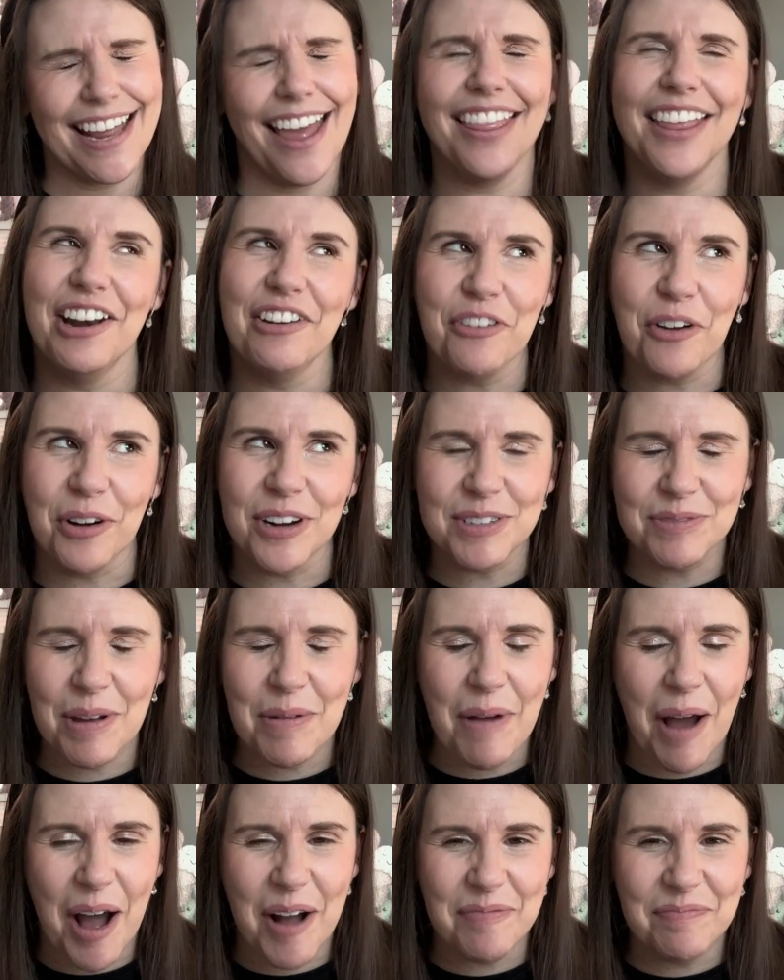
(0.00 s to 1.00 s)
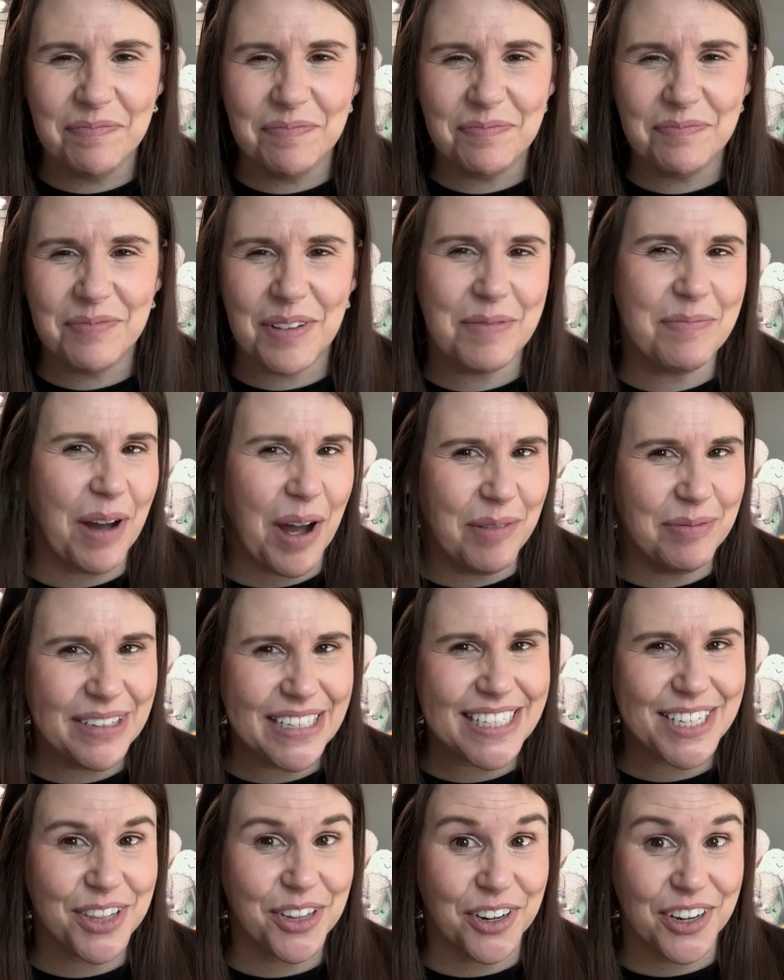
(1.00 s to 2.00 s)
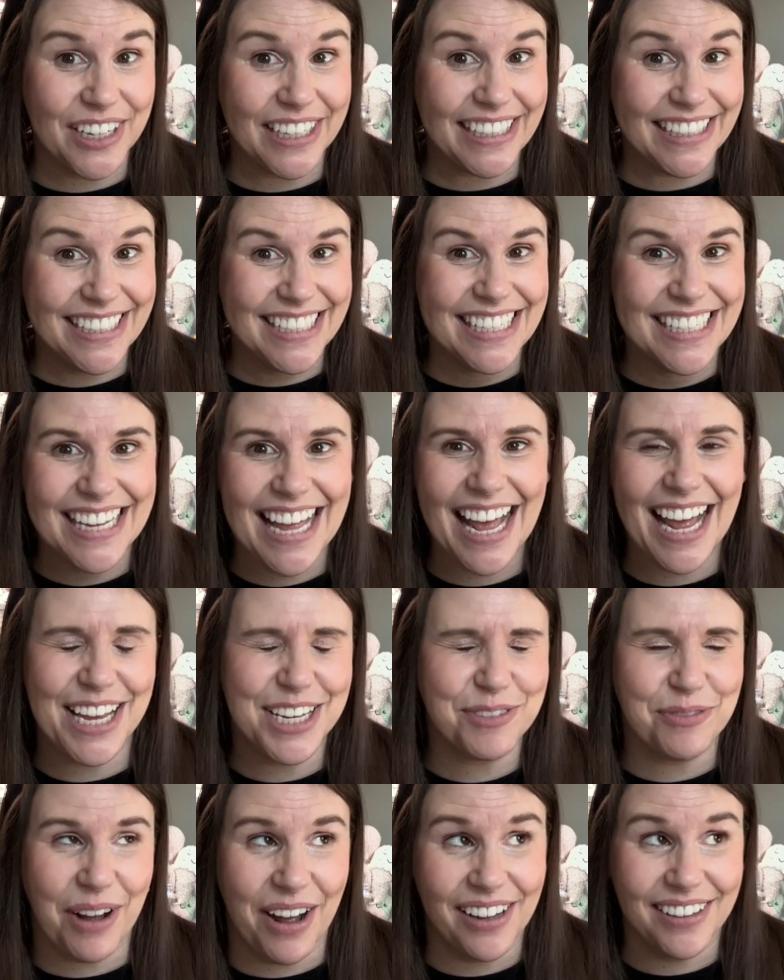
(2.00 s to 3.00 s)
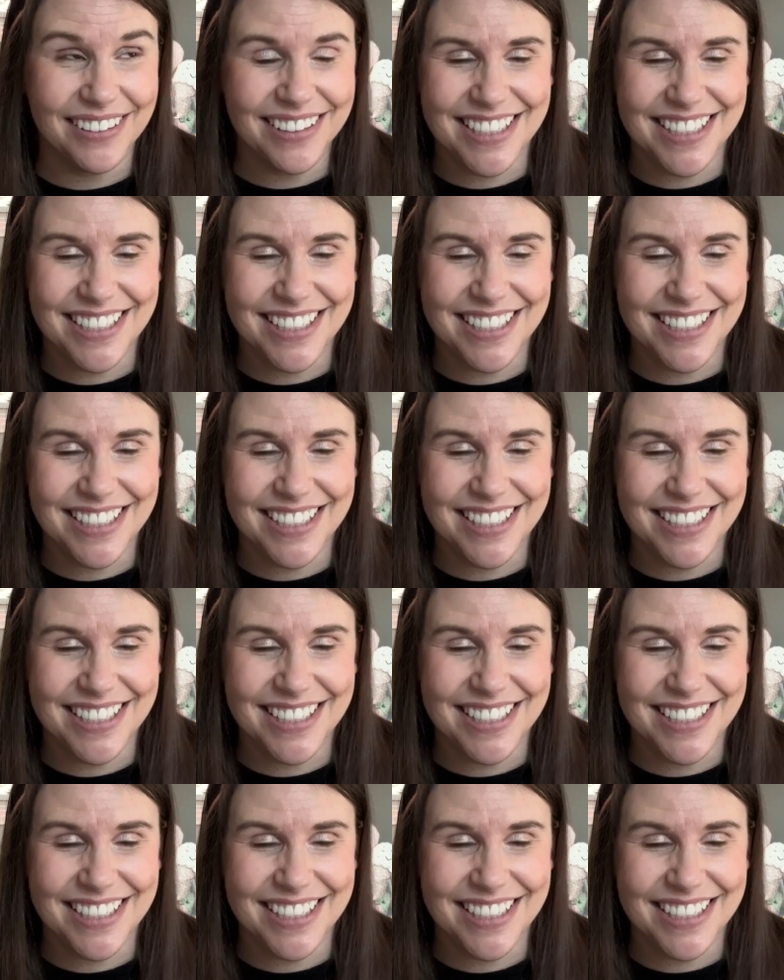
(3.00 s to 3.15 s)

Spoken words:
And then of course my mom needs 30 as well.